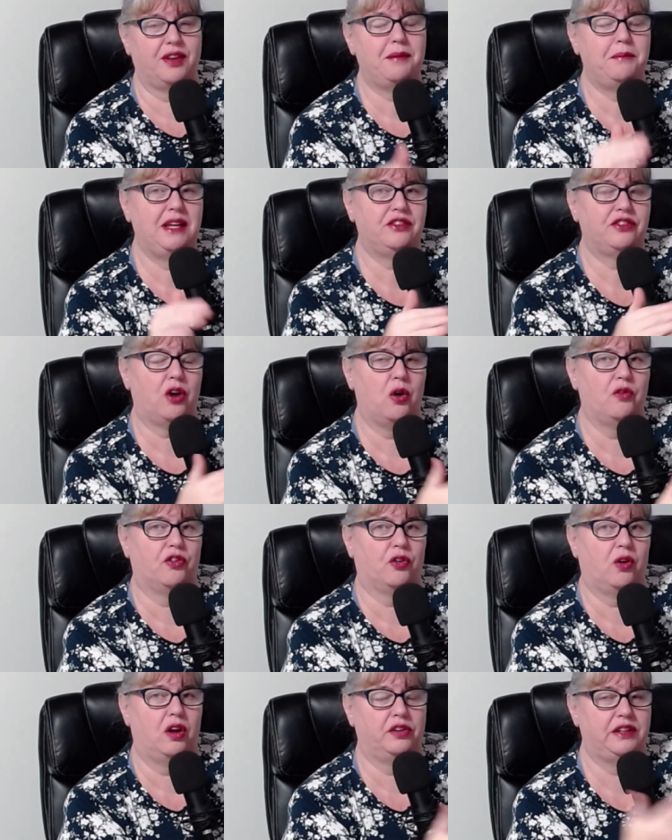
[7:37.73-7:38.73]
It means
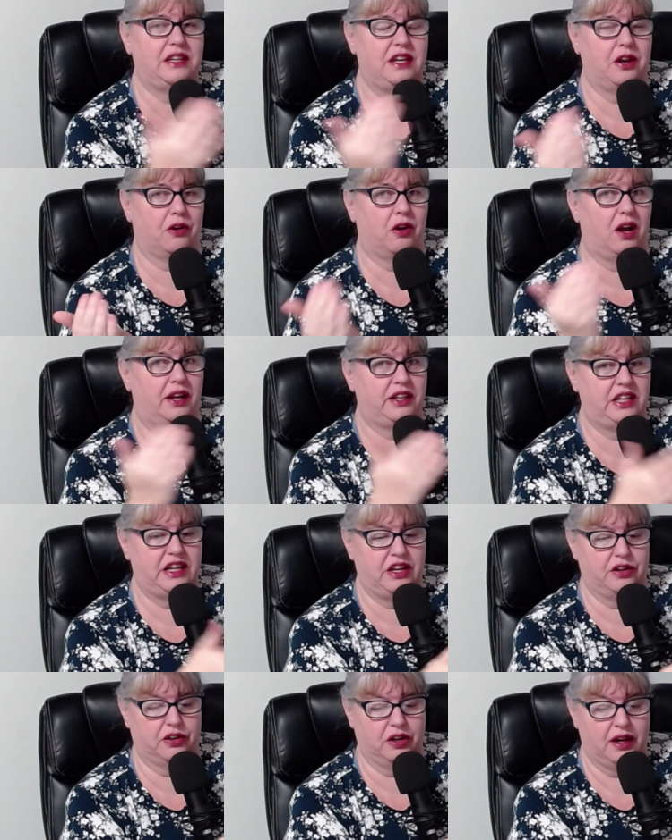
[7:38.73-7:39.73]
overall year on
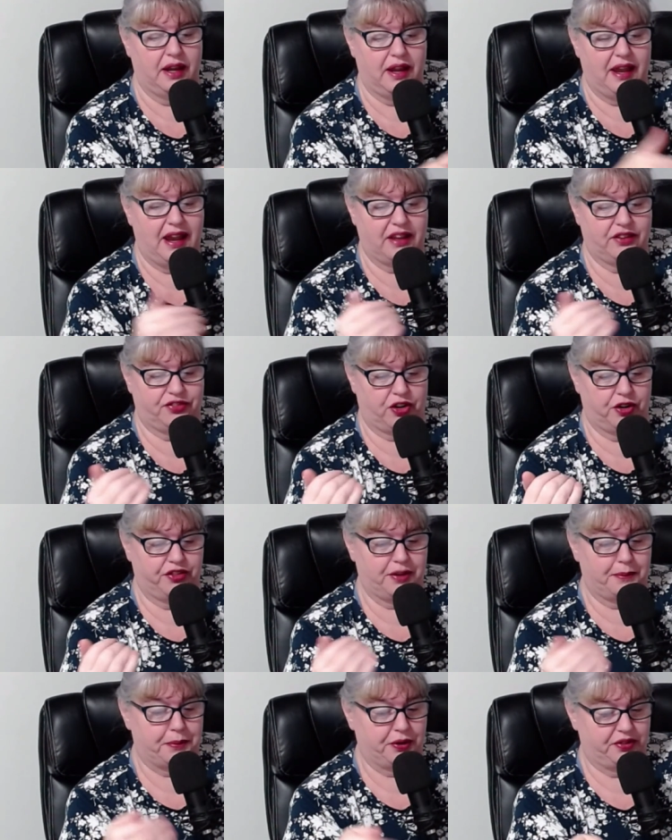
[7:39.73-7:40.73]
year as far
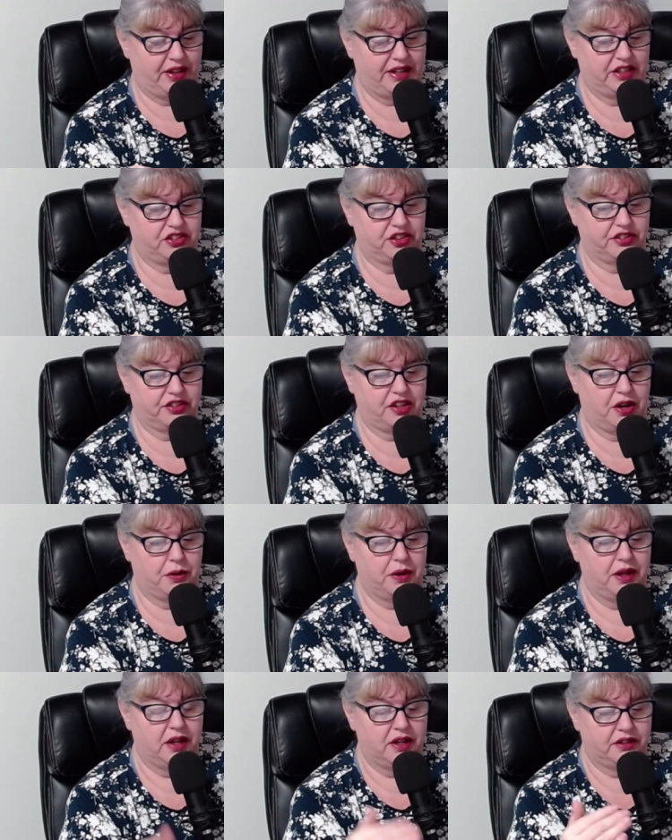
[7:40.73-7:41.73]
as the percentages
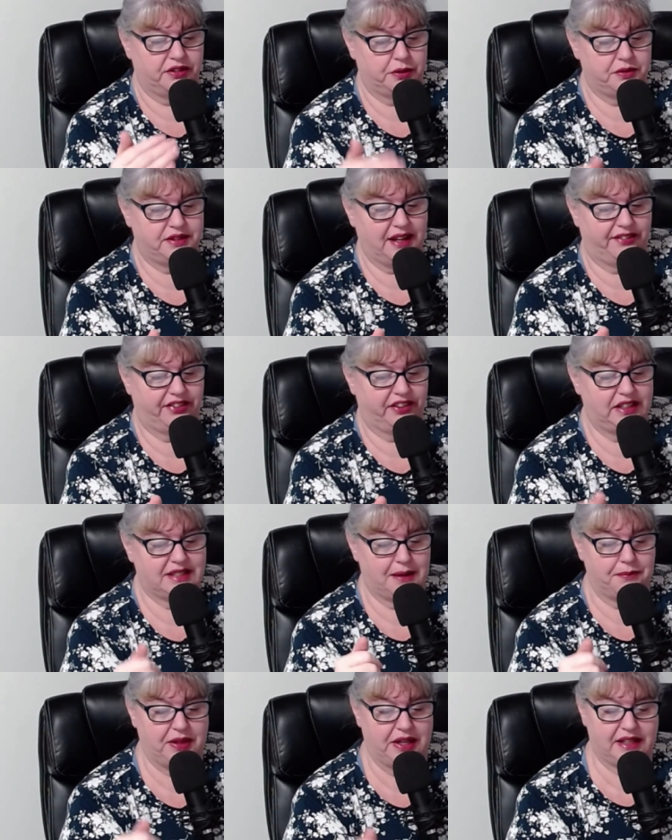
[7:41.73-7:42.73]
go. So definitely
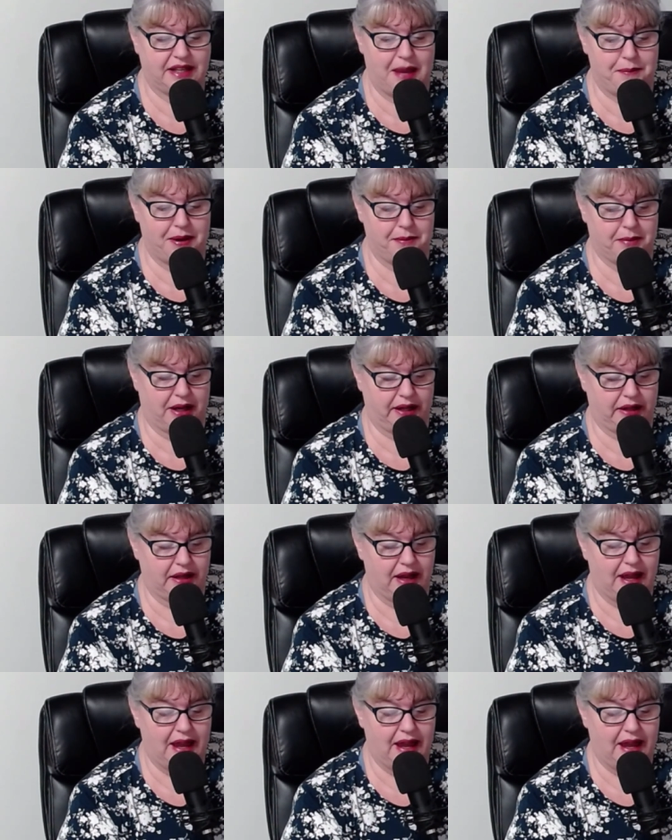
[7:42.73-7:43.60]
something to keep in mind.